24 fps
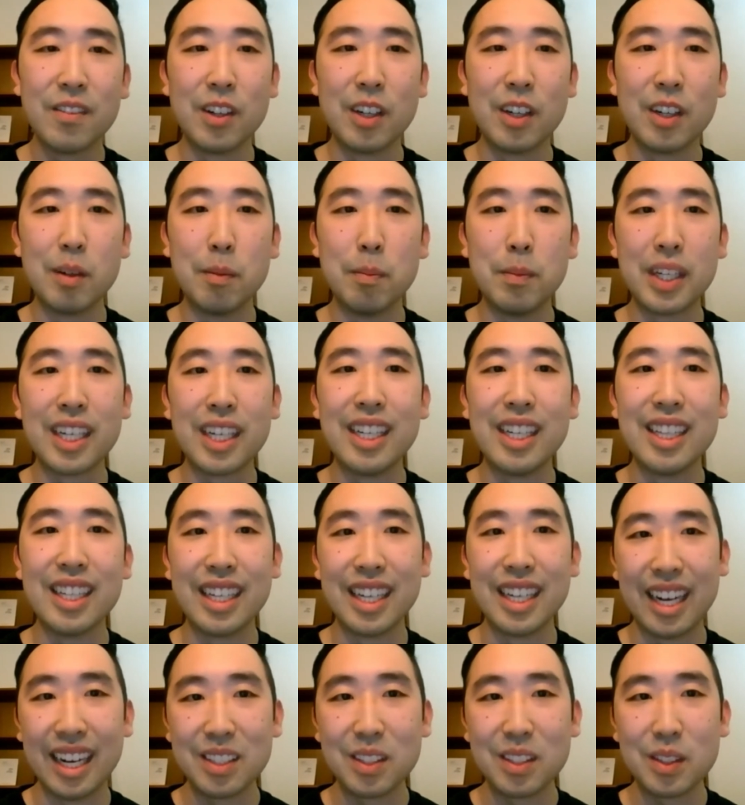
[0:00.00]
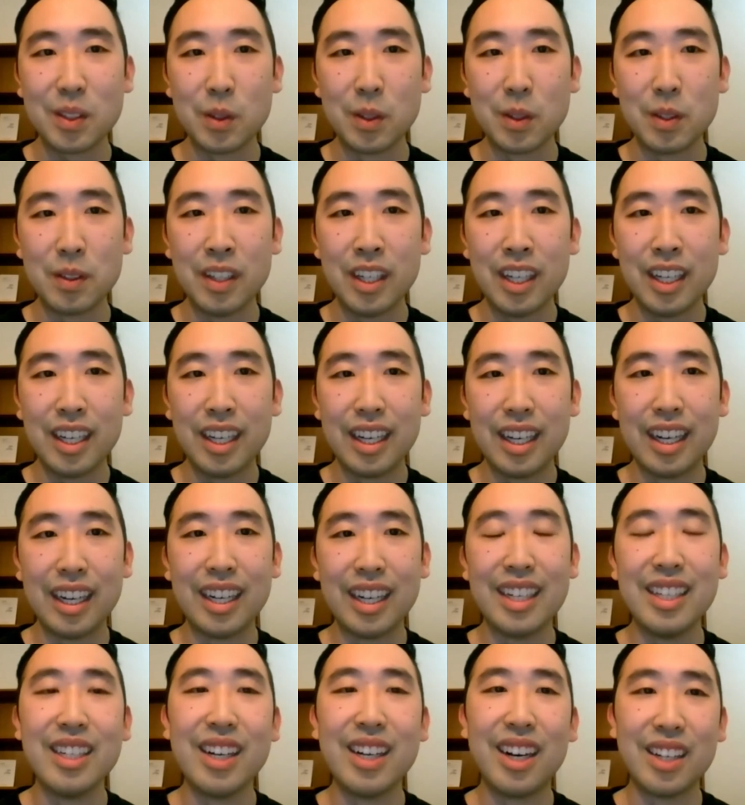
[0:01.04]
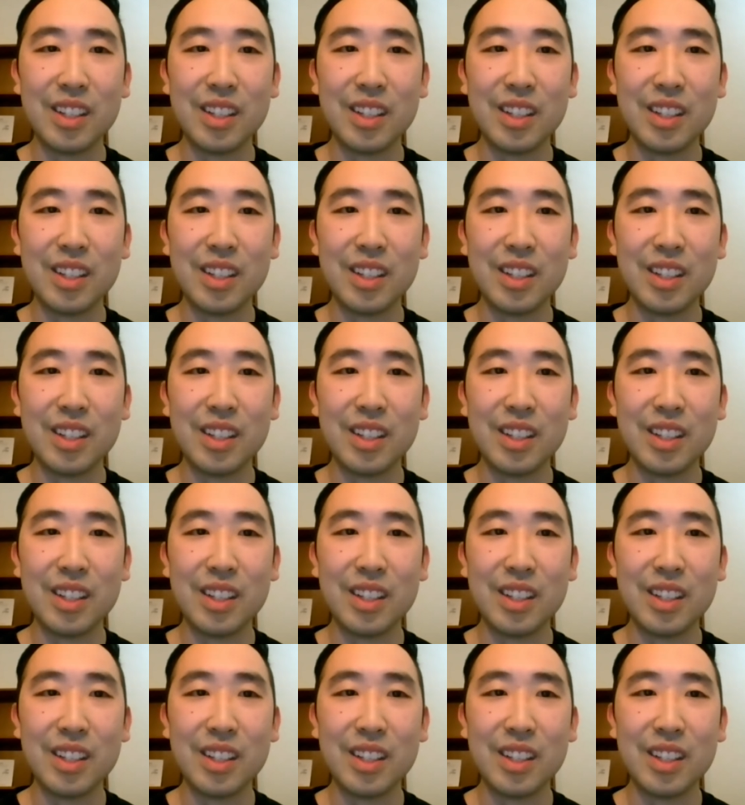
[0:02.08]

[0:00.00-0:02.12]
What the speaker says: from McKinley High School in